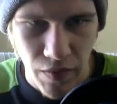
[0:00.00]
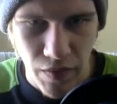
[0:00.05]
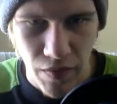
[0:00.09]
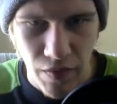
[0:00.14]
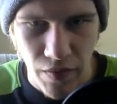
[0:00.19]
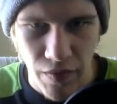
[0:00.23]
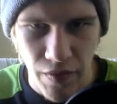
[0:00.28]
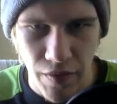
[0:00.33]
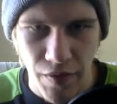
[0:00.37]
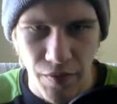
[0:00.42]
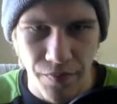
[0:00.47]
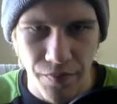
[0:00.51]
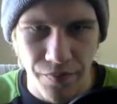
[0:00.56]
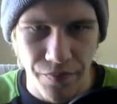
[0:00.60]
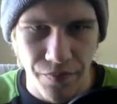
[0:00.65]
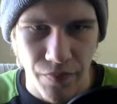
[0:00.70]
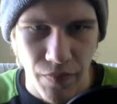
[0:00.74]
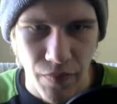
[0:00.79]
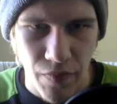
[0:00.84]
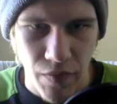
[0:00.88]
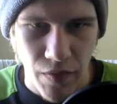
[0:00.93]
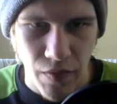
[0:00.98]
There you go.
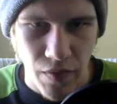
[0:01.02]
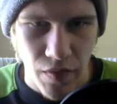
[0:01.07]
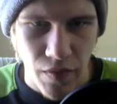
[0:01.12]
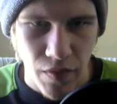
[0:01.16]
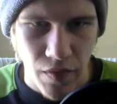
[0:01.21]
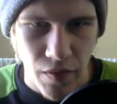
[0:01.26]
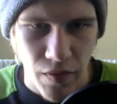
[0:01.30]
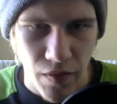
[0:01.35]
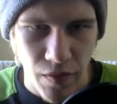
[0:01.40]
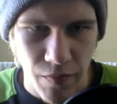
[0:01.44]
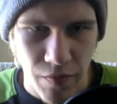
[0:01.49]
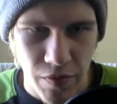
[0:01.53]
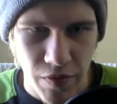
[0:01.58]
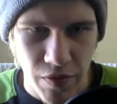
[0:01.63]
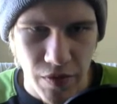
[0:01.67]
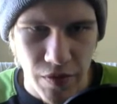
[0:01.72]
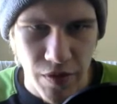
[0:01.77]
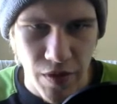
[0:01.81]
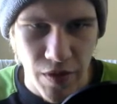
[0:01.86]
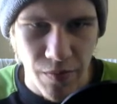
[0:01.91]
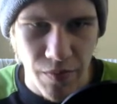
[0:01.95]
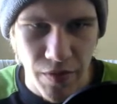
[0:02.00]
I'm just
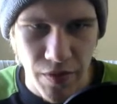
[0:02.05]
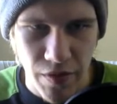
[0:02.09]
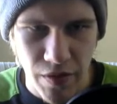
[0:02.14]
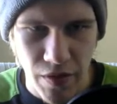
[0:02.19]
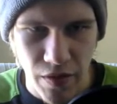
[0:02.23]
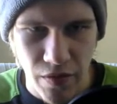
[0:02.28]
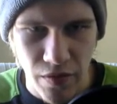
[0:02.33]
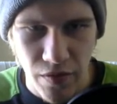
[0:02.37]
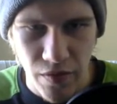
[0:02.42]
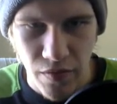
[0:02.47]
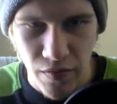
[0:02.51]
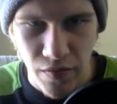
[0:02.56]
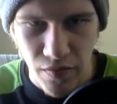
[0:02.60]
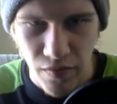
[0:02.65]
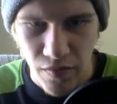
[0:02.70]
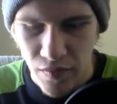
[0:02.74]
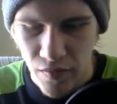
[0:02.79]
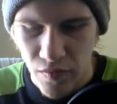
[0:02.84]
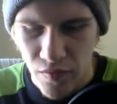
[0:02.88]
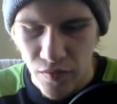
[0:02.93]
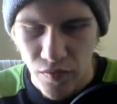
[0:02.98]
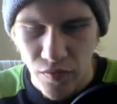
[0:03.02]
gonna say please enter
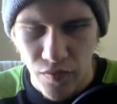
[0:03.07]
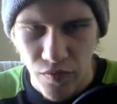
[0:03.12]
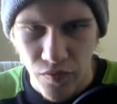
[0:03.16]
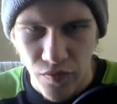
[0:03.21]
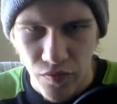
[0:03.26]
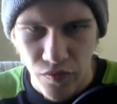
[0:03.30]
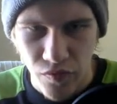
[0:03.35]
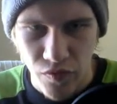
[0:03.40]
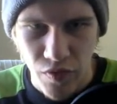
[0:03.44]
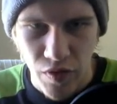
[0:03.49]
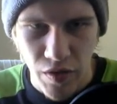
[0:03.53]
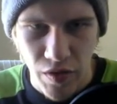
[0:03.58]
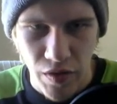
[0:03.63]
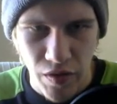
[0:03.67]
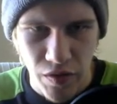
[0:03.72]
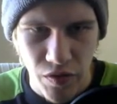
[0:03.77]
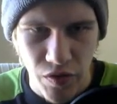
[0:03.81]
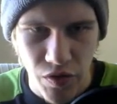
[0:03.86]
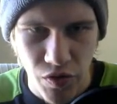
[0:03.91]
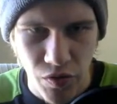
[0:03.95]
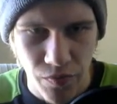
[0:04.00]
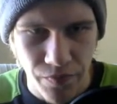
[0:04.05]

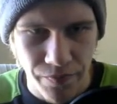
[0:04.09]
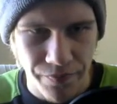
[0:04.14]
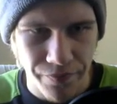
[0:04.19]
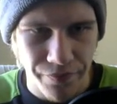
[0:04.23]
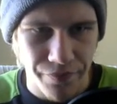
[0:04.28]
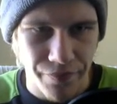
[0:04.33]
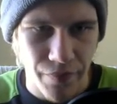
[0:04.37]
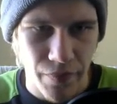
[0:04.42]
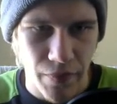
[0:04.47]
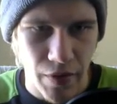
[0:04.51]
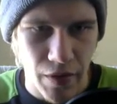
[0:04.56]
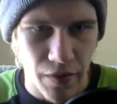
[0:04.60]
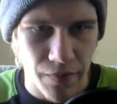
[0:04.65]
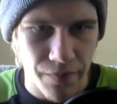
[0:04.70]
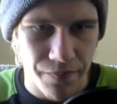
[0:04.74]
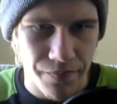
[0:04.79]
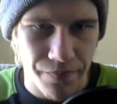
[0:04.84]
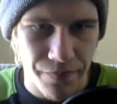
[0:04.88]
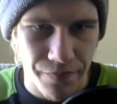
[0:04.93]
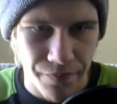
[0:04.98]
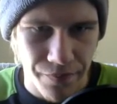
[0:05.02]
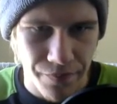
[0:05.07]
true. Okay.
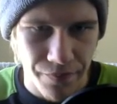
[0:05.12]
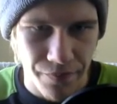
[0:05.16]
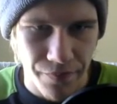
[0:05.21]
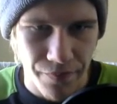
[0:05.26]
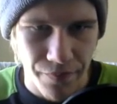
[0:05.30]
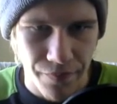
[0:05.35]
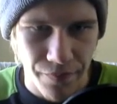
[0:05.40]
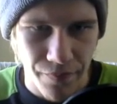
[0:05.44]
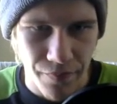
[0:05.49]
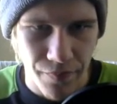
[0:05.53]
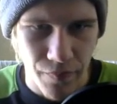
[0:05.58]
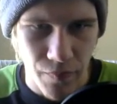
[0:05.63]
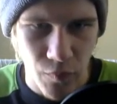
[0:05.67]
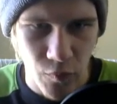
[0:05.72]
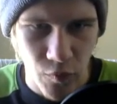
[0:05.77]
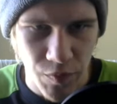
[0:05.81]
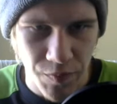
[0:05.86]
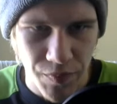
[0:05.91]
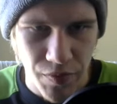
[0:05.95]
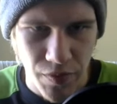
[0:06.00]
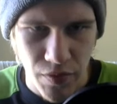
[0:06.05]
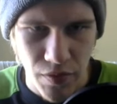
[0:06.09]

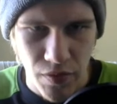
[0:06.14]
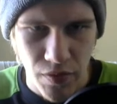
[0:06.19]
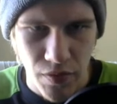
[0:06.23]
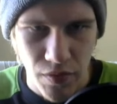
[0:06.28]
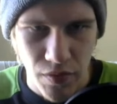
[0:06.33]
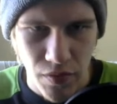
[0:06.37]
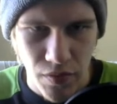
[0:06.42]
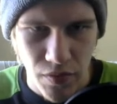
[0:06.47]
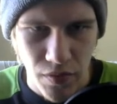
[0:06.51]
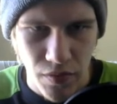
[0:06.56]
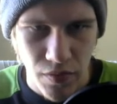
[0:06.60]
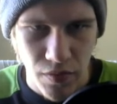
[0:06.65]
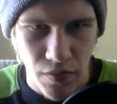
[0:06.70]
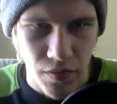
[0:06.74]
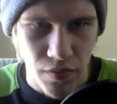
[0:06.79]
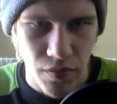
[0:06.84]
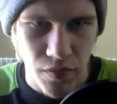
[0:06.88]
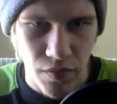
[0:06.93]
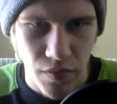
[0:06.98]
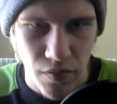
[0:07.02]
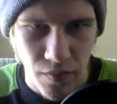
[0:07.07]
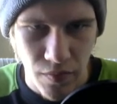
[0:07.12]
Whoops.
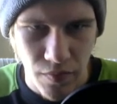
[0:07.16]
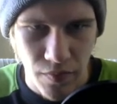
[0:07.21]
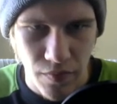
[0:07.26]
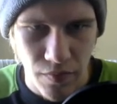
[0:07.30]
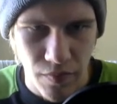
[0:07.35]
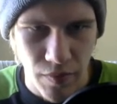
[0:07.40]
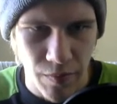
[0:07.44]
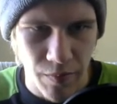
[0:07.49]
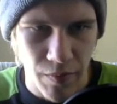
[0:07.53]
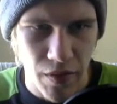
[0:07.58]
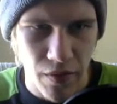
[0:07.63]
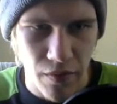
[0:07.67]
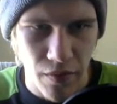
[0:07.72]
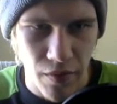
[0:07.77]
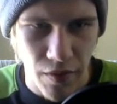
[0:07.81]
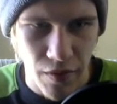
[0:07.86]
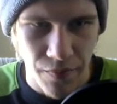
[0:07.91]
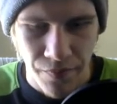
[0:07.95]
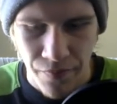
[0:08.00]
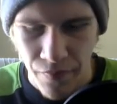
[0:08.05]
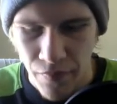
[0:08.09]
Not bad. Okay.